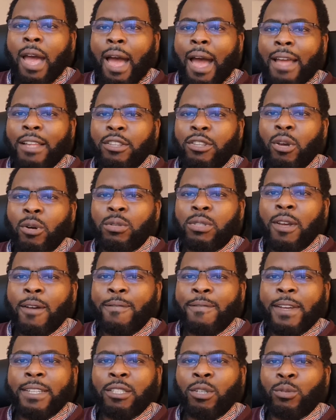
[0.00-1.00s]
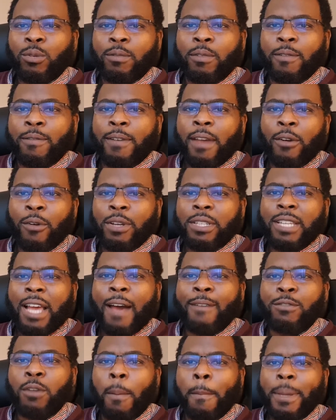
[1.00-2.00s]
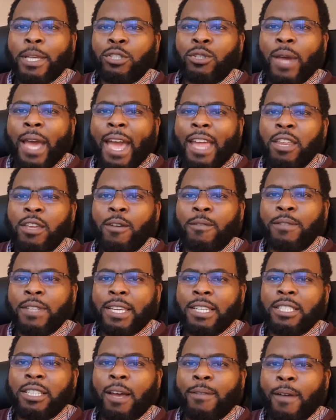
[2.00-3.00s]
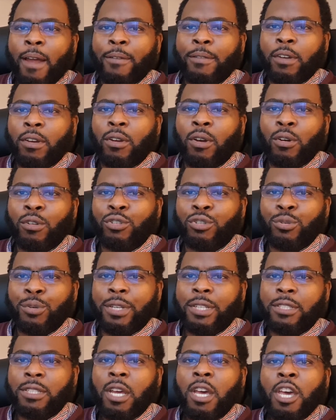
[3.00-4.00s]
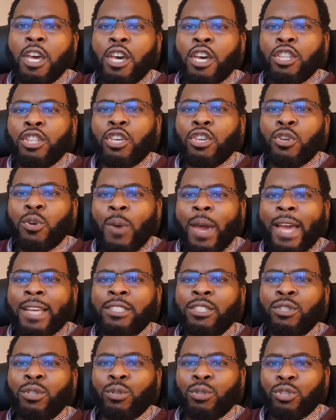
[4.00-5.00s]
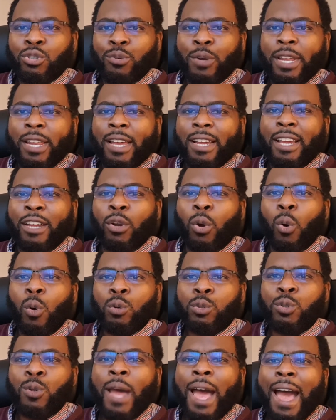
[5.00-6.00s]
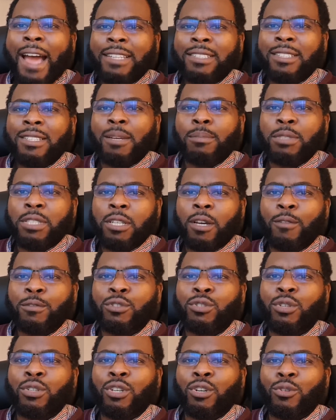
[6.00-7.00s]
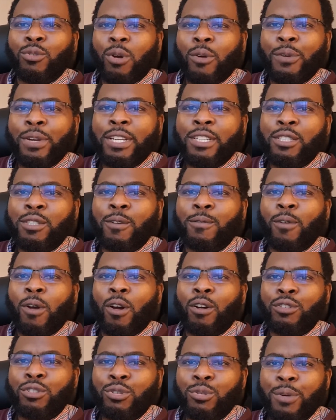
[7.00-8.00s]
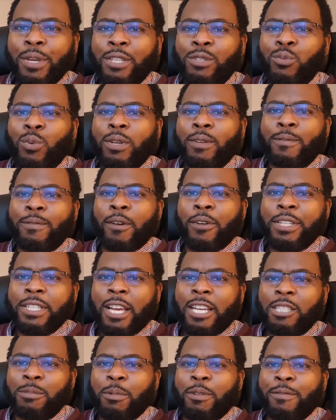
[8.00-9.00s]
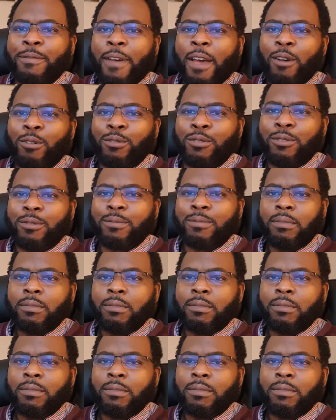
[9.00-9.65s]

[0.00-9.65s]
And those affected with the variant have not been to any of these South African countries. The US and Australia can also add themselves to the growing list of countries where the variant has been found.